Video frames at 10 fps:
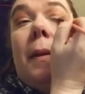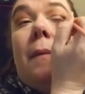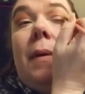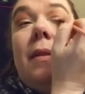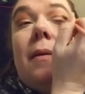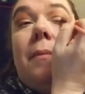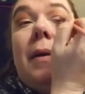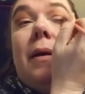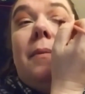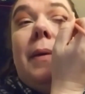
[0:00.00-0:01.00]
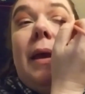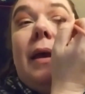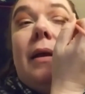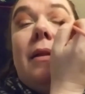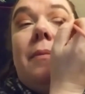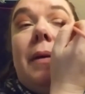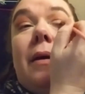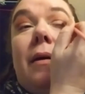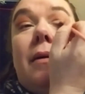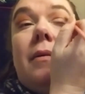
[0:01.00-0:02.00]
I mean, the bigger pink and the
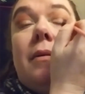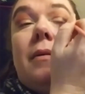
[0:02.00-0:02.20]
bigger